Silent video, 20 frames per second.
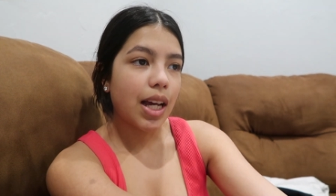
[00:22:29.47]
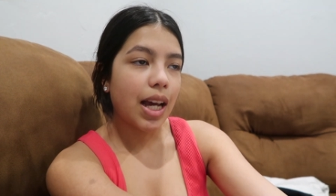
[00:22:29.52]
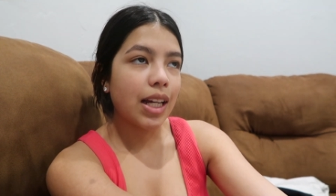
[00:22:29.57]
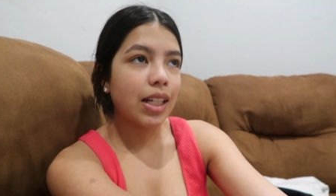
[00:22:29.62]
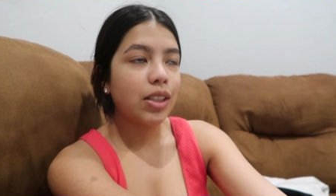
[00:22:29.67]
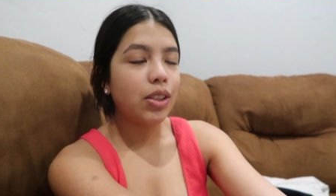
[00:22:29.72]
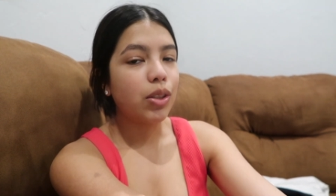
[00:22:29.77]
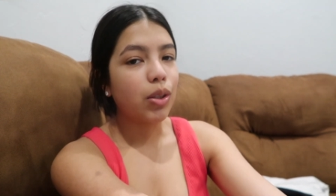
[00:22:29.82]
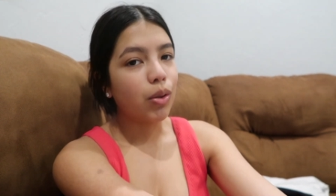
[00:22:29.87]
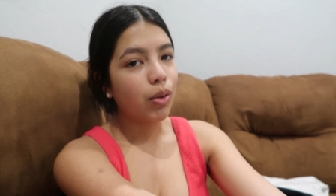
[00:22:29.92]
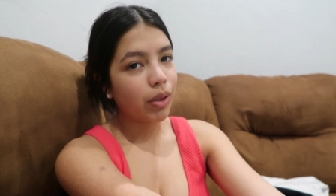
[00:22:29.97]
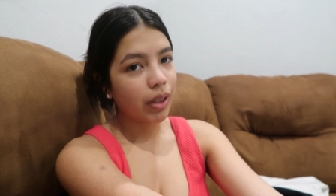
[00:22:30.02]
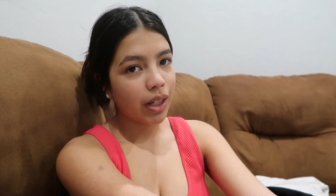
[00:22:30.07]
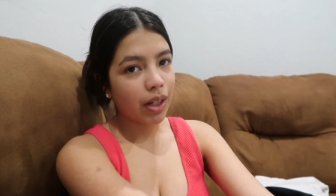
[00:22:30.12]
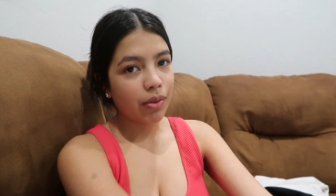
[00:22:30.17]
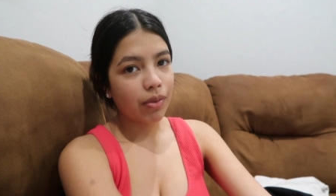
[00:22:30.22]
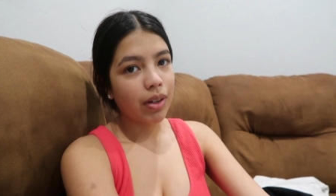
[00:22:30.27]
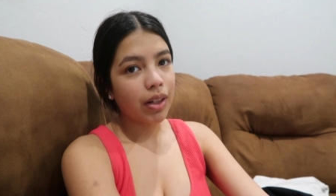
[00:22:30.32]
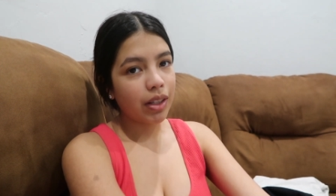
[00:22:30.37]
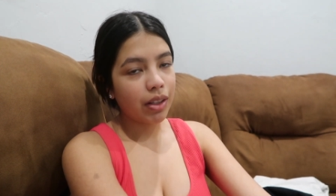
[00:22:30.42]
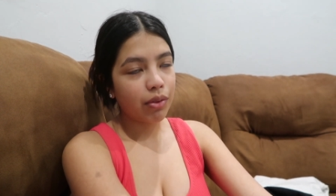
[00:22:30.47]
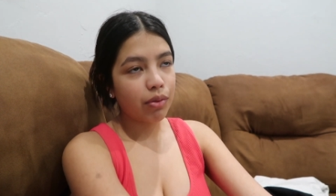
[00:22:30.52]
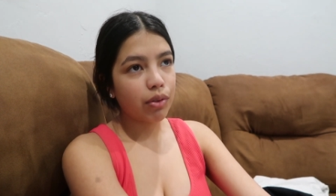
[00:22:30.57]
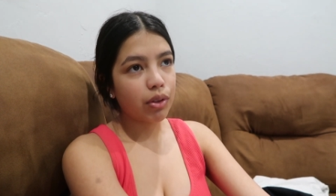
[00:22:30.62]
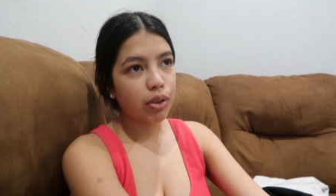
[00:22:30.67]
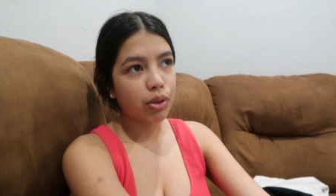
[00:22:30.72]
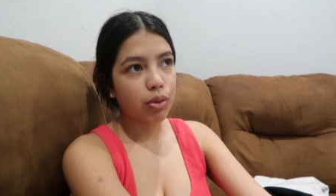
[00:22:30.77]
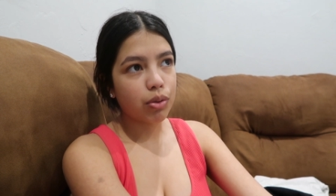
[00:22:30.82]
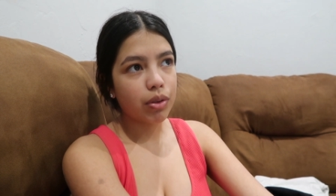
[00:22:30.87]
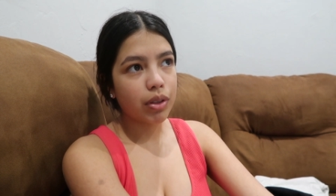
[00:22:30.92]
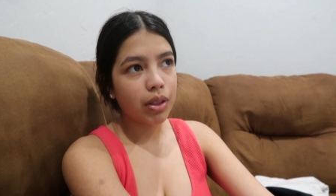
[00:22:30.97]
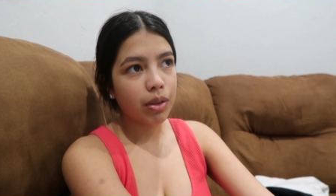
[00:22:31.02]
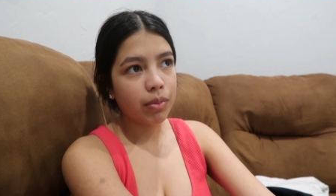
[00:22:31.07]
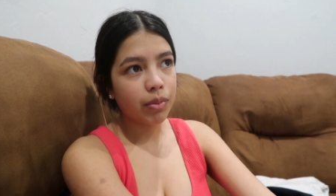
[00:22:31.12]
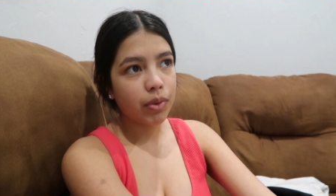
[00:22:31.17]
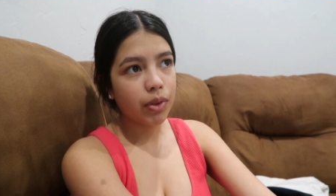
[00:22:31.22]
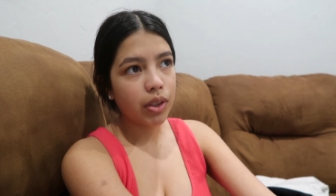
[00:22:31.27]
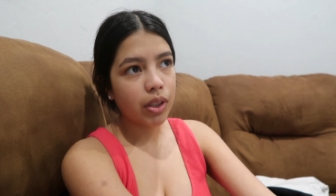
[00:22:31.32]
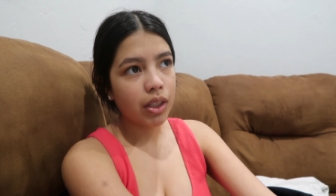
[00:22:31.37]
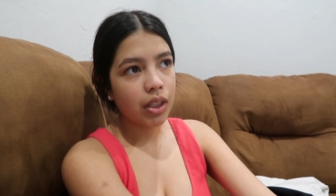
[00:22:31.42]
i don't get ready for school
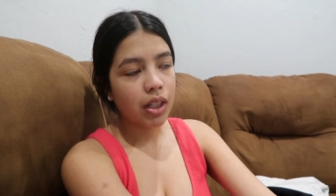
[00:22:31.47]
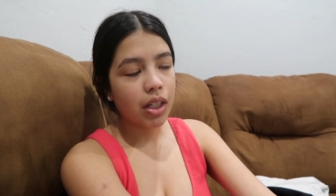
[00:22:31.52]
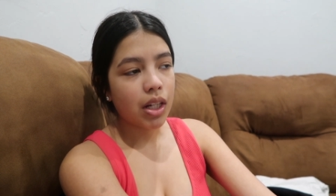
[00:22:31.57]
anymore